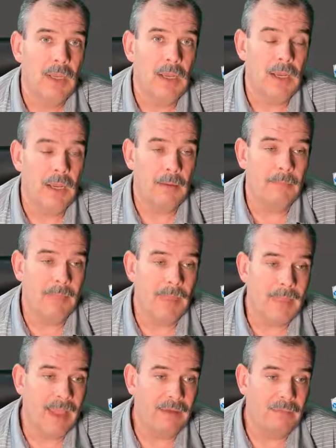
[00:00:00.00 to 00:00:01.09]

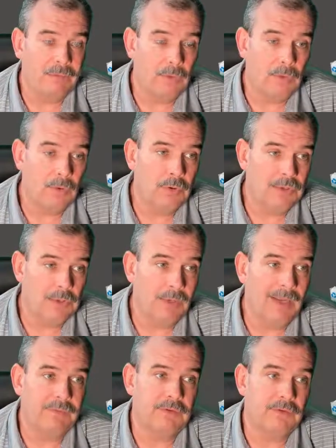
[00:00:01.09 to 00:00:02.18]
and therefore you will
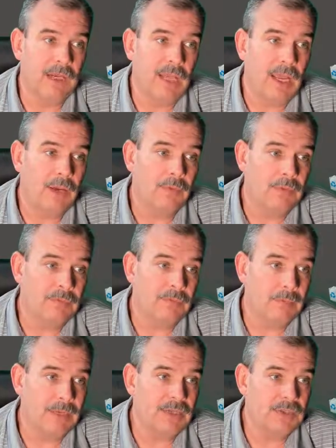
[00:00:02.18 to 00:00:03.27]
have to rely on the
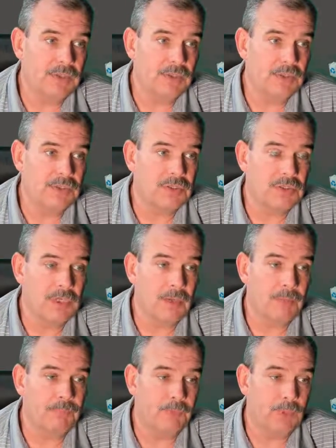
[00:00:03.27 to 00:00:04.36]
information that's
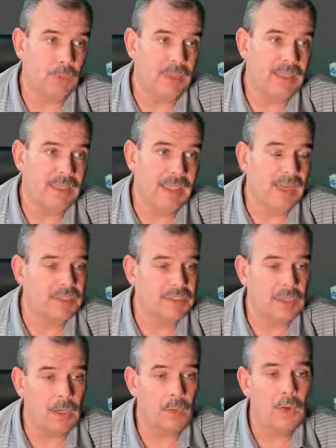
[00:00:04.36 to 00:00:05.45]
within the
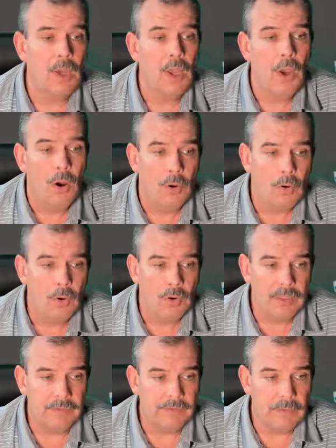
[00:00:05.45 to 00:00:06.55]
ISO, or
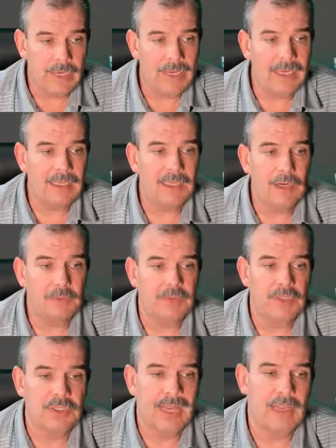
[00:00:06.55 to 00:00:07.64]
if you click the
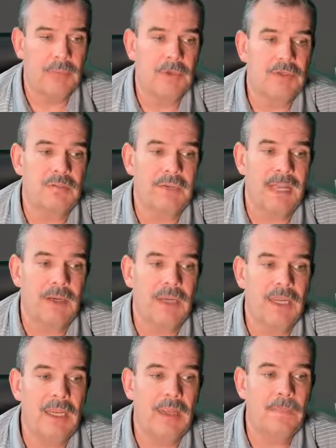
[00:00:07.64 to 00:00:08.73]
option down the bottom down
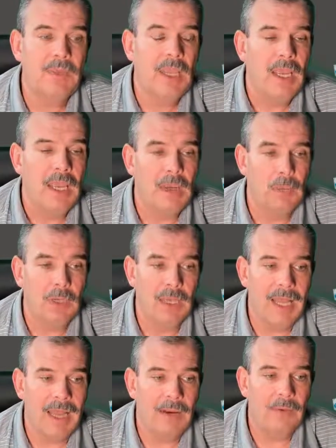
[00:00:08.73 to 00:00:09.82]
here, it will
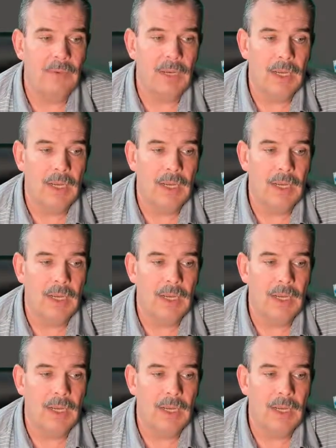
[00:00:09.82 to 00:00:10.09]
allow